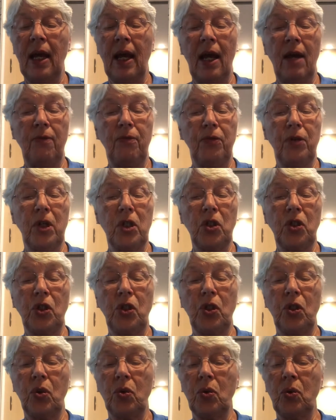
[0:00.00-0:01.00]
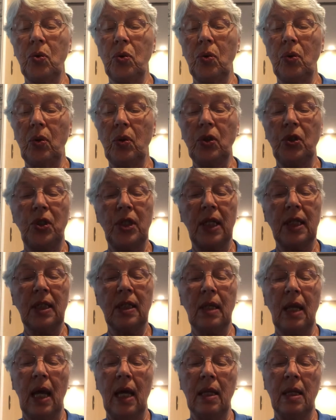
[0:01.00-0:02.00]
At first, you just
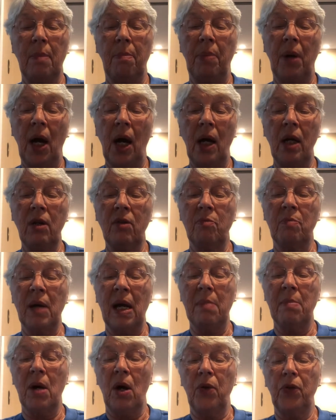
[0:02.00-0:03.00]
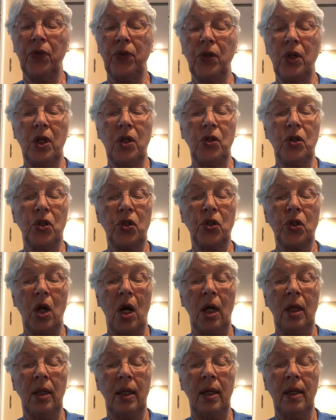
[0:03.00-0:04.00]
ate the part of my mouth turned to
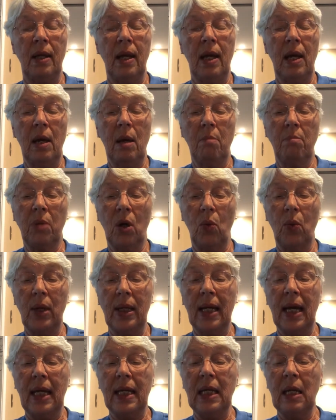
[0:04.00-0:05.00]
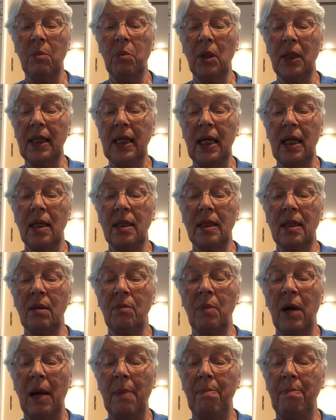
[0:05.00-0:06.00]
chocolate, but when I nibbled the ends
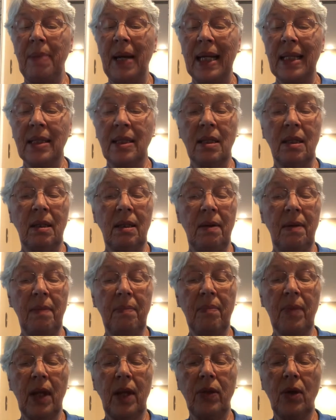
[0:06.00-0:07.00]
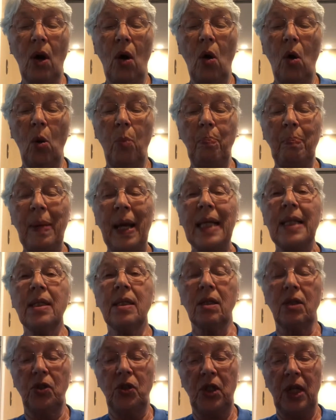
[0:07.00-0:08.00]
of my pencil, the whole
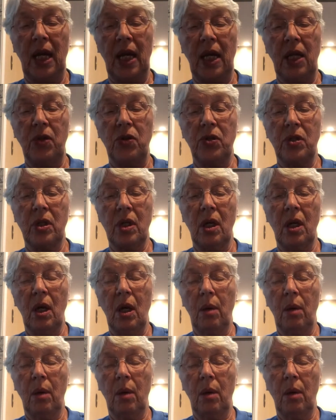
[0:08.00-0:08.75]
pencil changed.